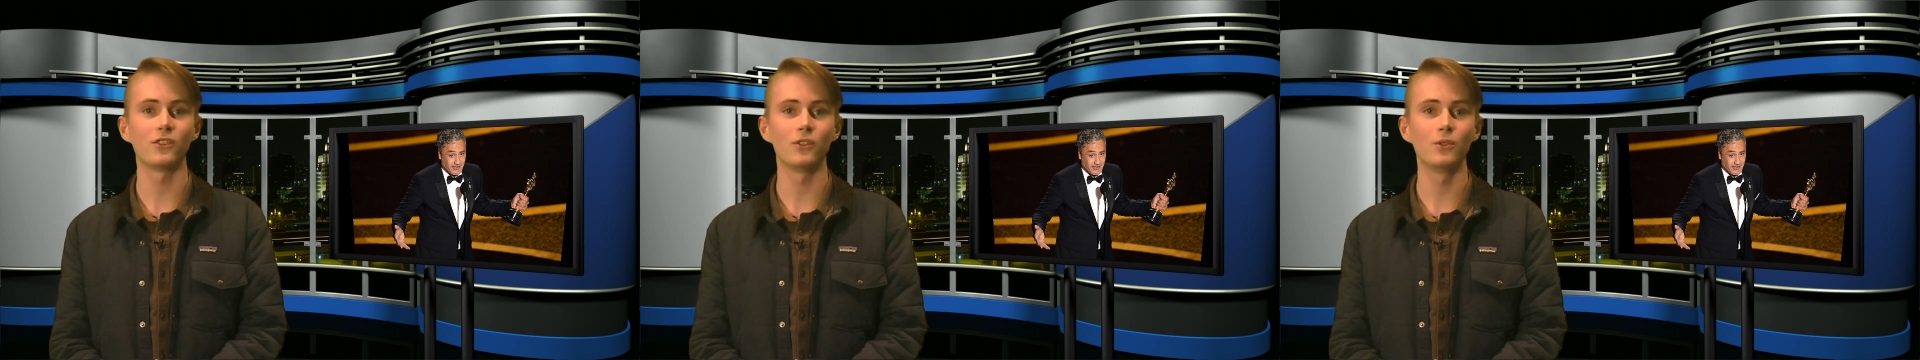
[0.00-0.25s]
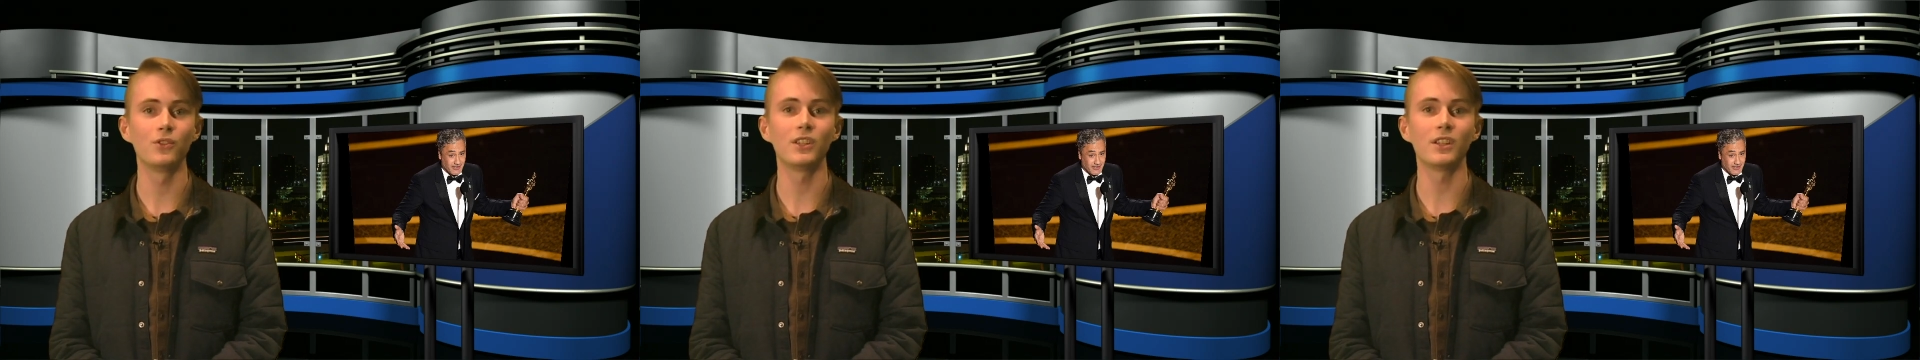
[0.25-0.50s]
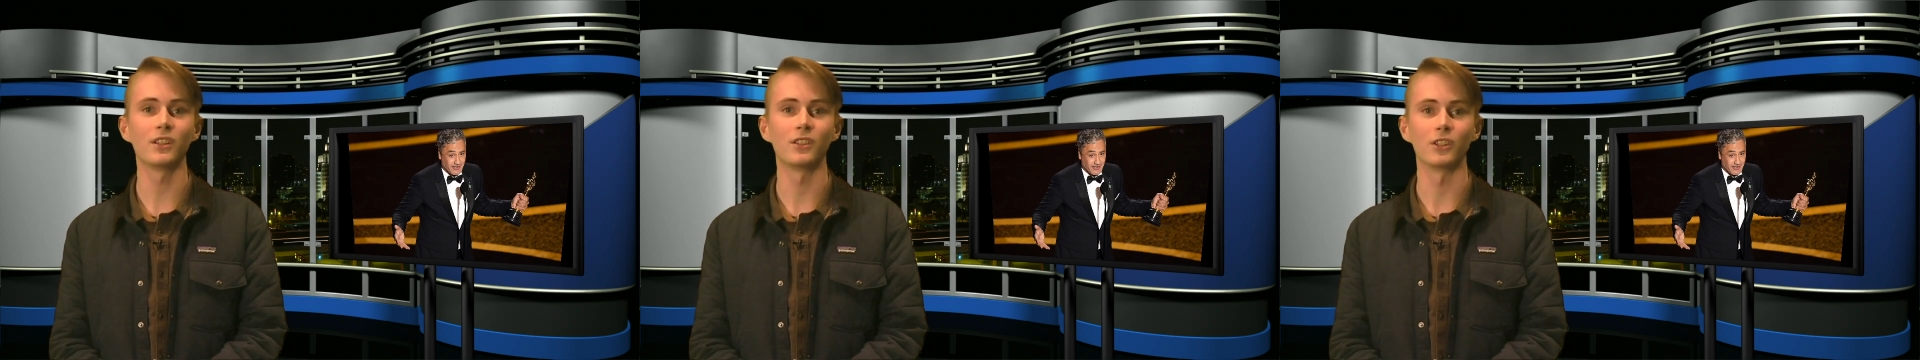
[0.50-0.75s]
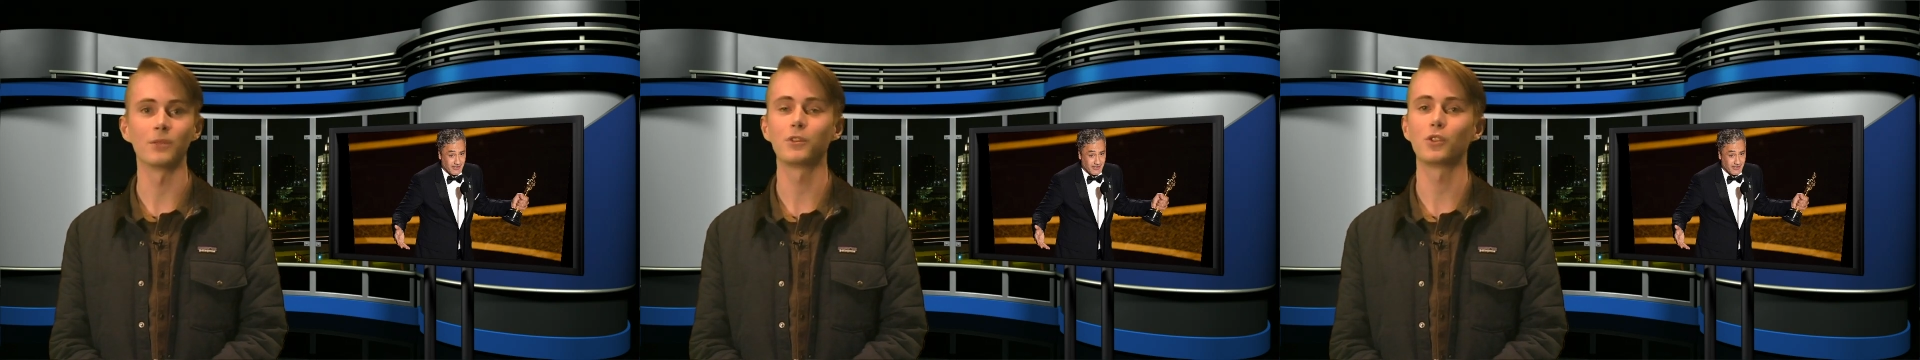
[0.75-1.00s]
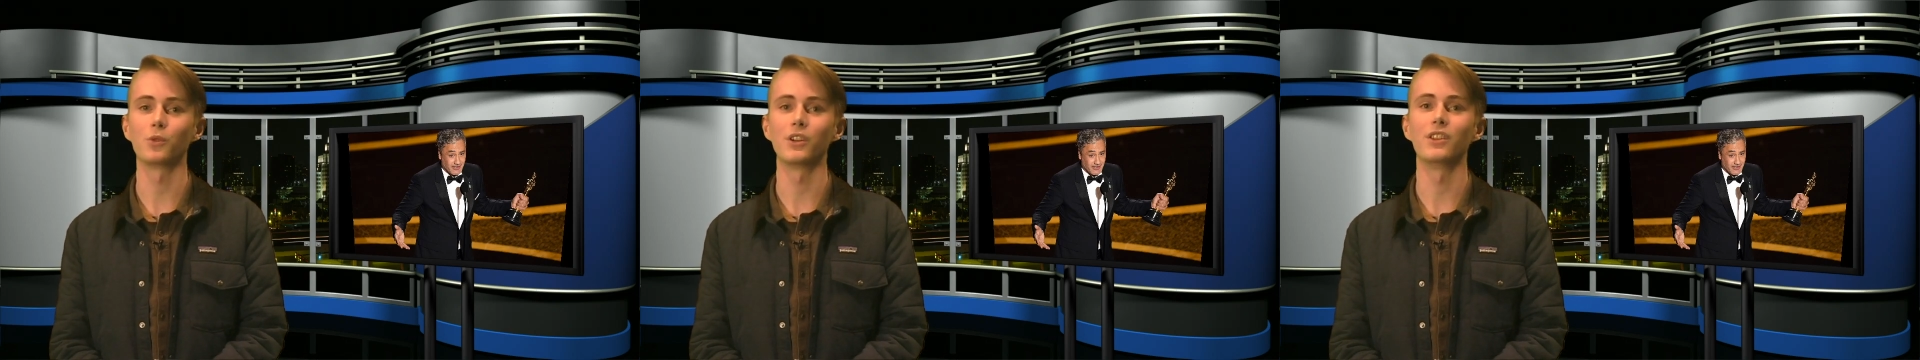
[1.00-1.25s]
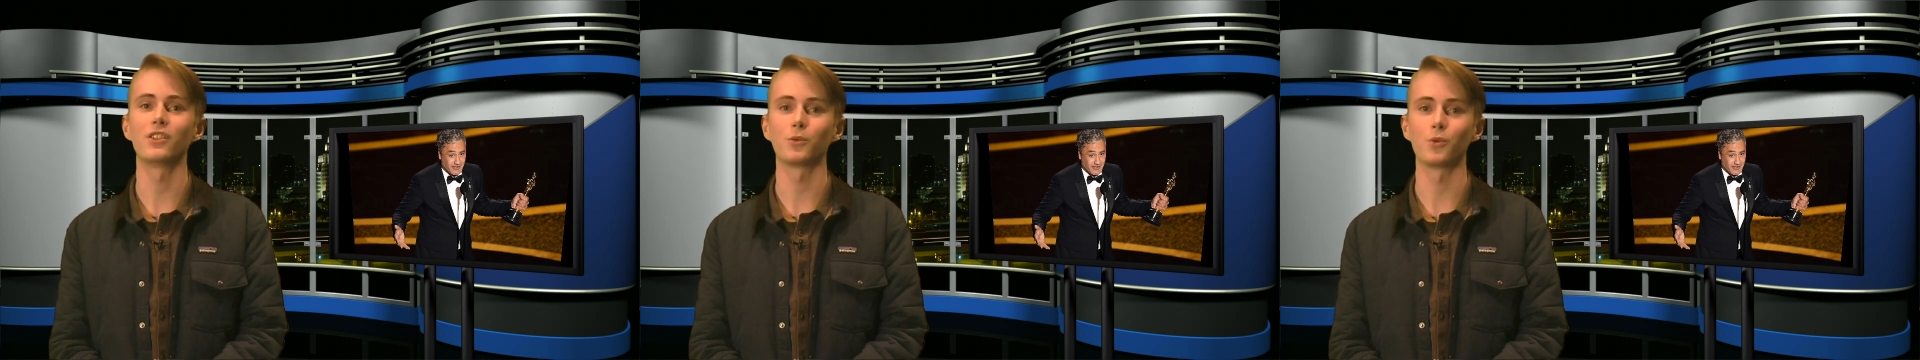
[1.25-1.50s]
New Zealander to win
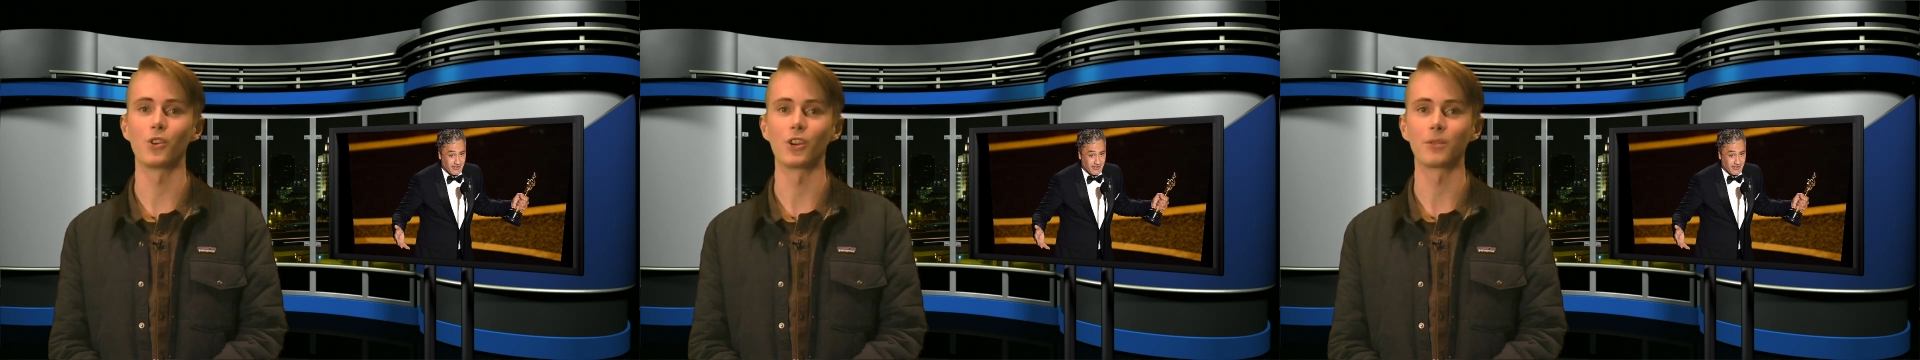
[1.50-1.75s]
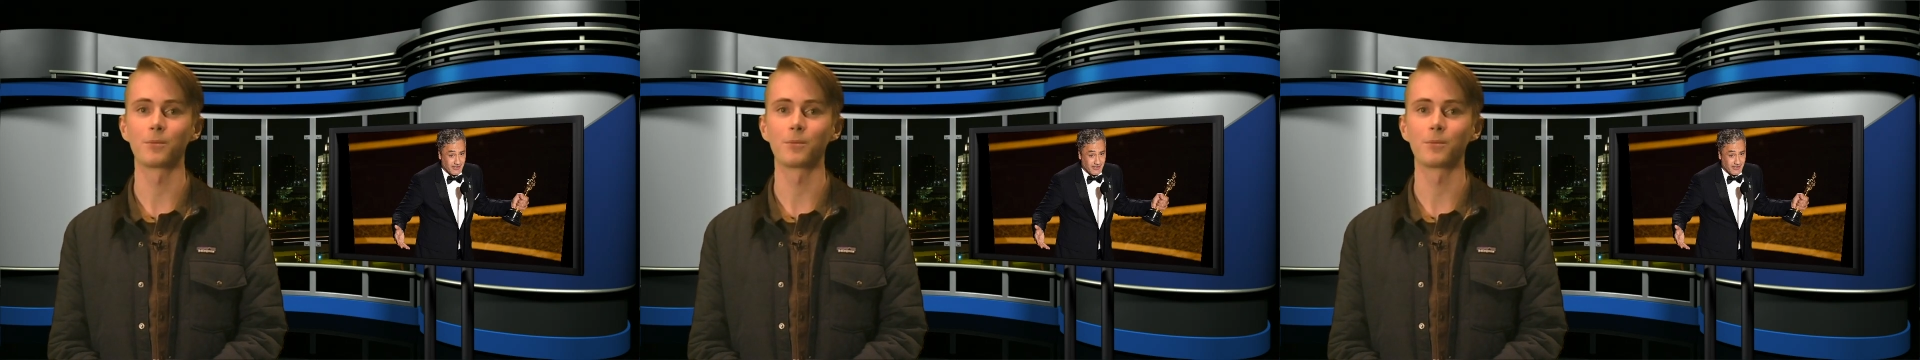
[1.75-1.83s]
this award.